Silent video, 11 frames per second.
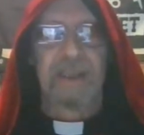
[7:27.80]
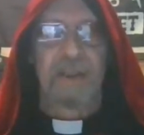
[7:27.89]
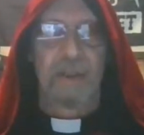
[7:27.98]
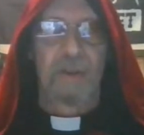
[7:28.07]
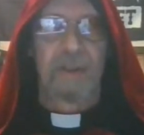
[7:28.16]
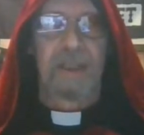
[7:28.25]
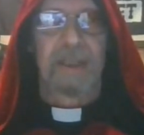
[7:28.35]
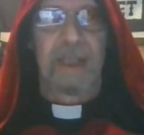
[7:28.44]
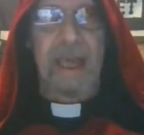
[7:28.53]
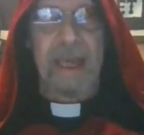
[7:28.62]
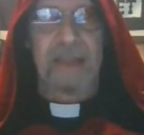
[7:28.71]
unity
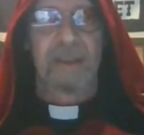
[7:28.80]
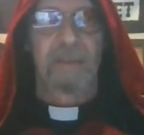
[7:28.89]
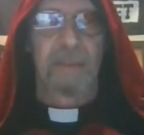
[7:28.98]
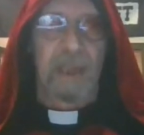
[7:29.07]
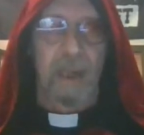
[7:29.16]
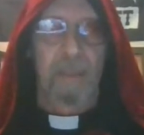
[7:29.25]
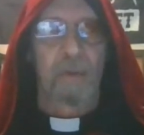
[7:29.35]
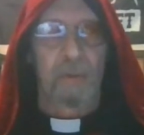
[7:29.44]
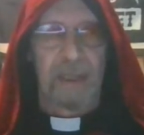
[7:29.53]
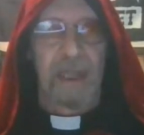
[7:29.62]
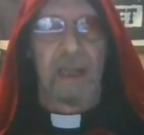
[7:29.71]
to actually become a
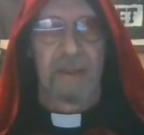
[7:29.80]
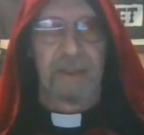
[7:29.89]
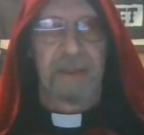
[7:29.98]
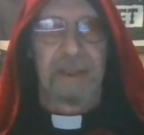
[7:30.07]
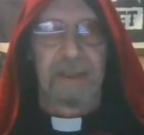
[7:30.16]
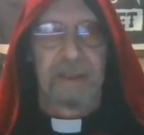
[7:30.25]
reality.